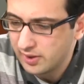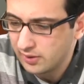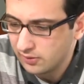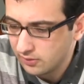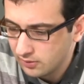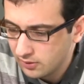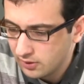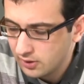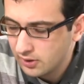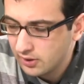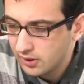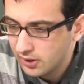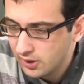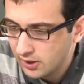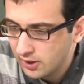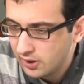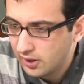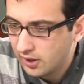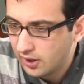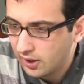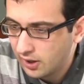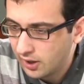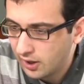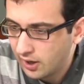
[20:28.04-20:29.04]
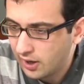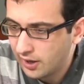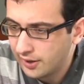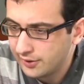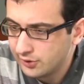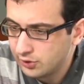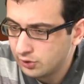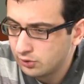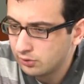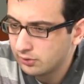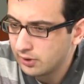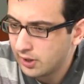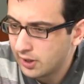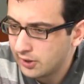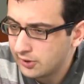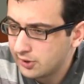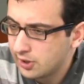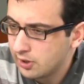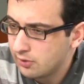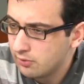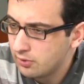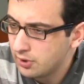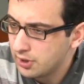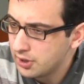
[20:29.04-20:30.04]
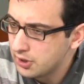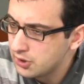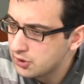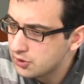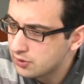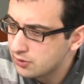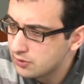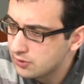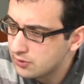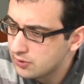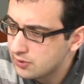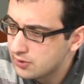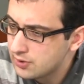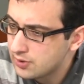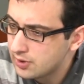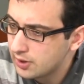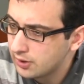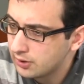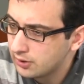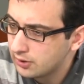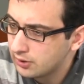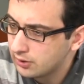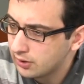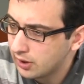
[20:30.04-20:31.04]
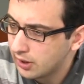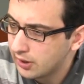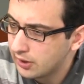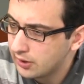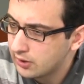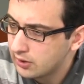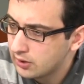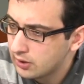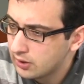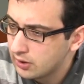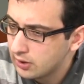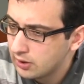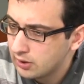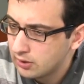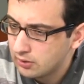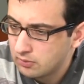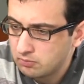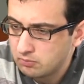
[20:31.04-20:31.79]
I mean, I do not have illusions that, like,